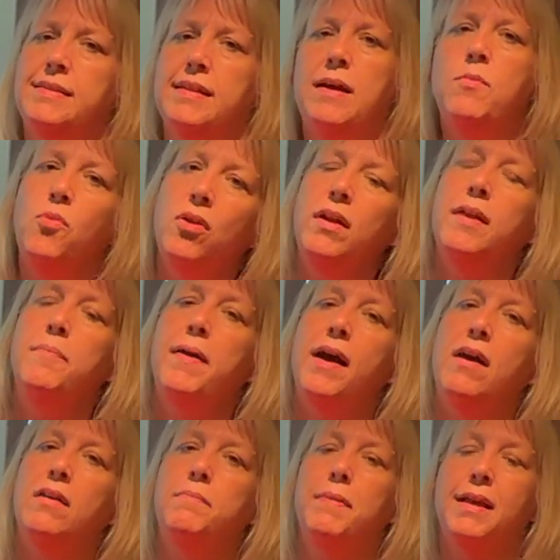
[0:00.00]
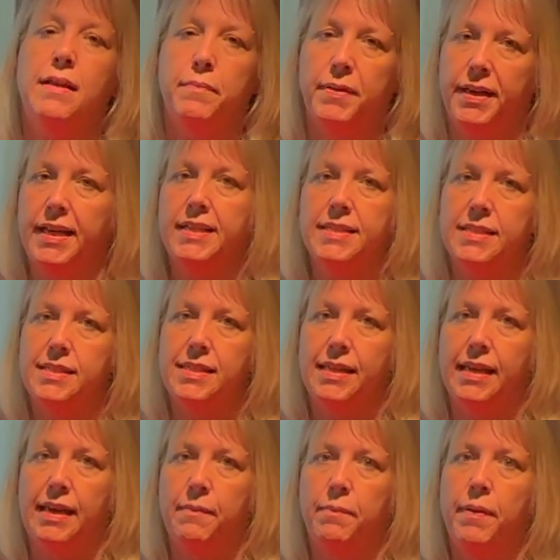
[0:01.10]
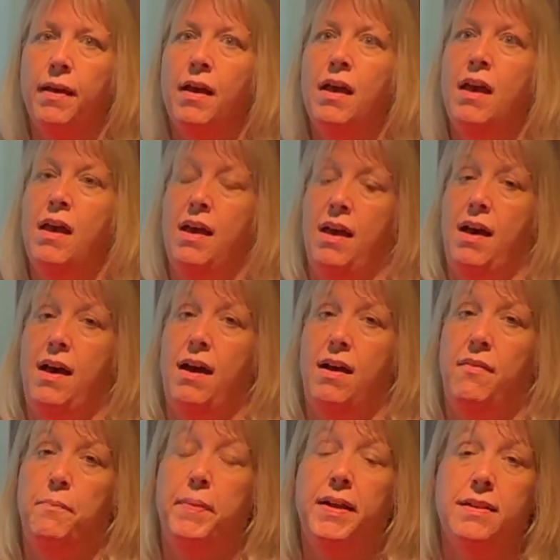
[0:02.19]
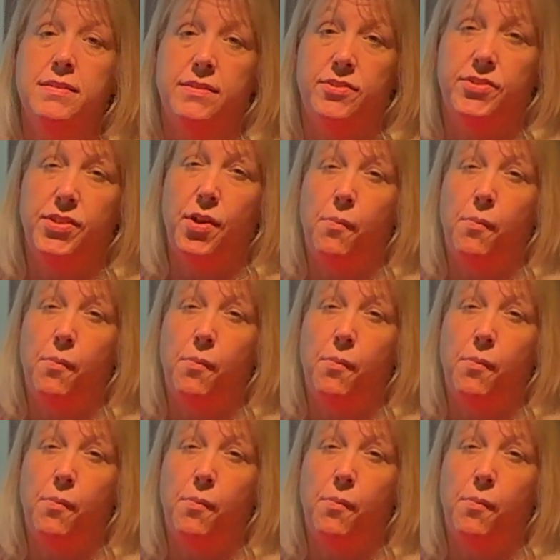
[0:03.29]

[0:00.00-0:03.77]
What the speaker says: and I'm worried about being able to get to sleep because there's so